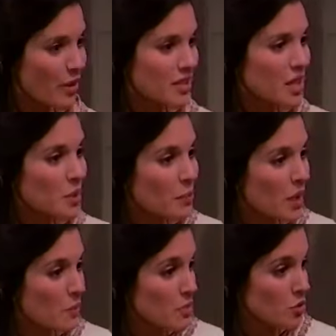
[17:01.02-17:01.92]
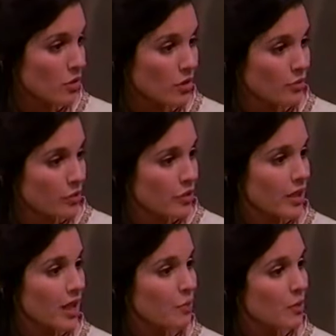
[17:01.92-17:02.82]
idea, but I'm sure you'll figure
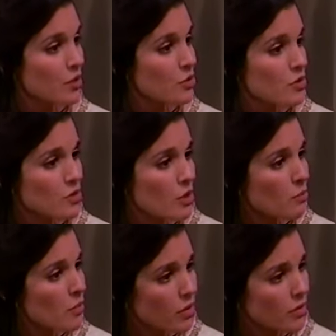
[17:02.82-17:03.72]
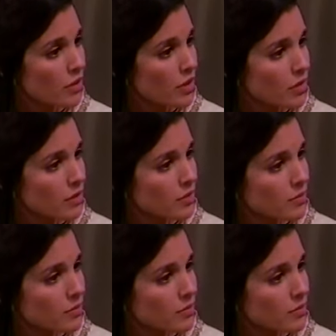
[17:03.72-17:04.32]
it out because you're so motivated.